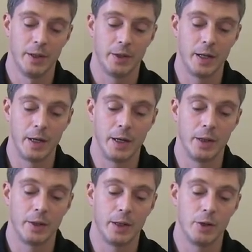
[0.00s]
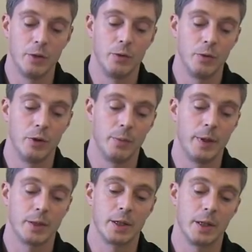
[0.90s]
then you
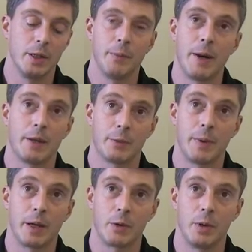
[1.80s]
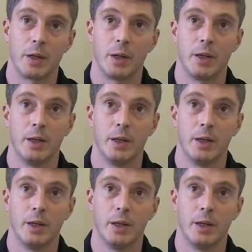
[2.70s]
basically bounce back quicker.